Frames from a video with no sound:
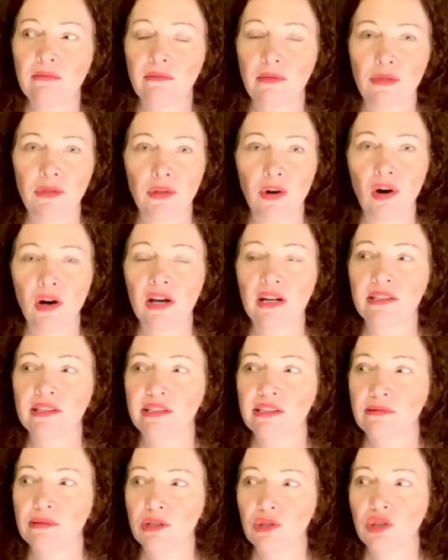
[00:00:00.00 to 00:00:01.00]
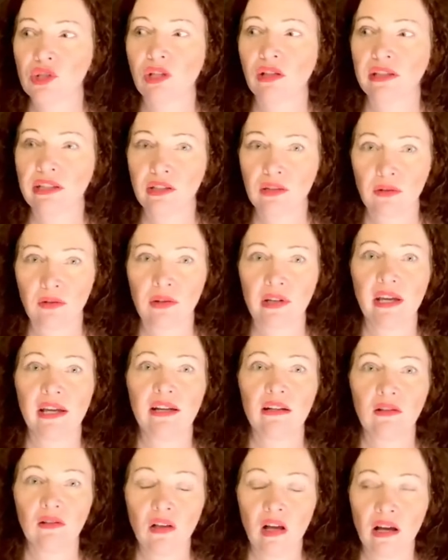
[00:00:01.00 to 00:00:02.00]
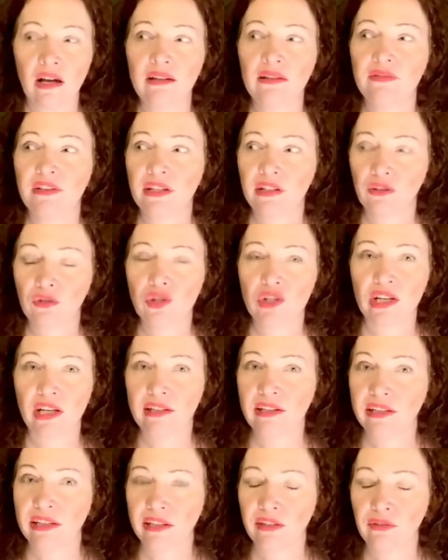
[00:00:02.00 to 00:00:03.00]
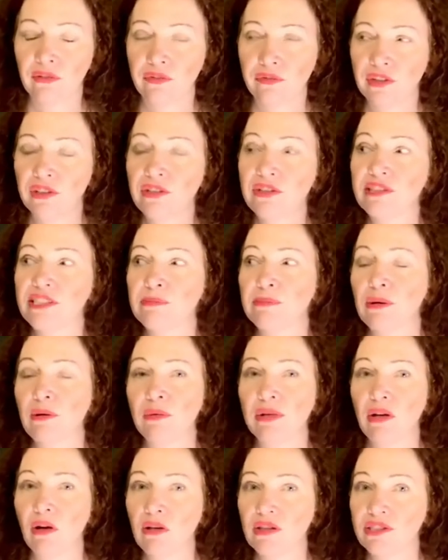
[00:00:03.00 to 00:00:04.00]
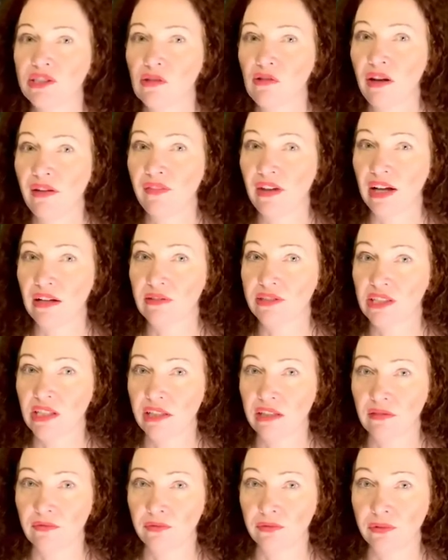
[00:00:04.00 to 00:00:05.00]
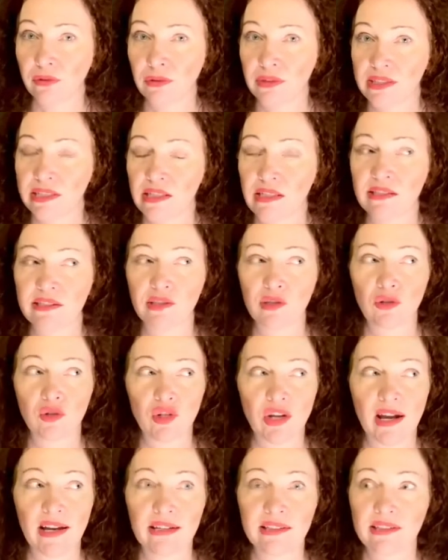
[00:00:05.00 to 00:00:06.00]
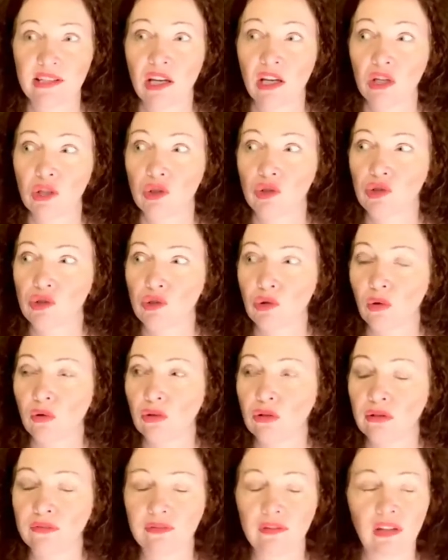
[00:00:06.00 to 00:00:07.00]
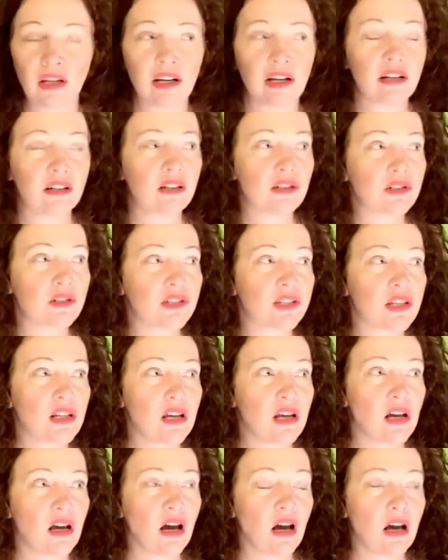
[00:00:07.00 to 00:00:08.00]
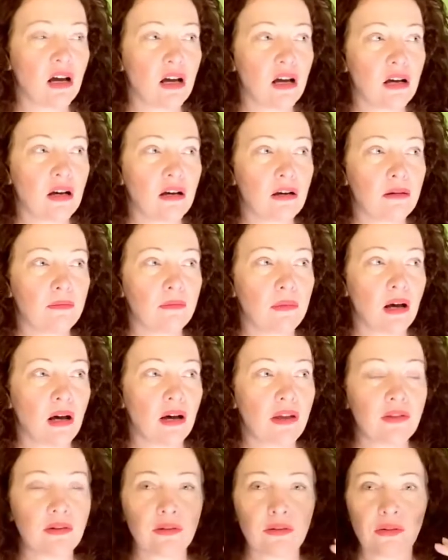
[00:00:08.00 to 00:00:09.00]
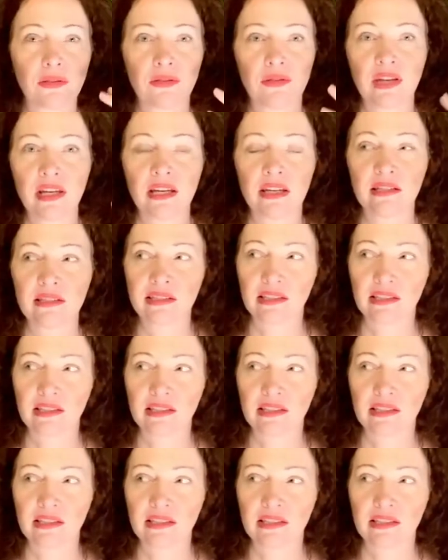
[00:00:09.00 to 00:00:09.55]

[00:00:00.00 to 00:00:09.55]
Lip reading: Thoughts usually create a lot of energetic interference, but we also have outside influences such as solar flares, other things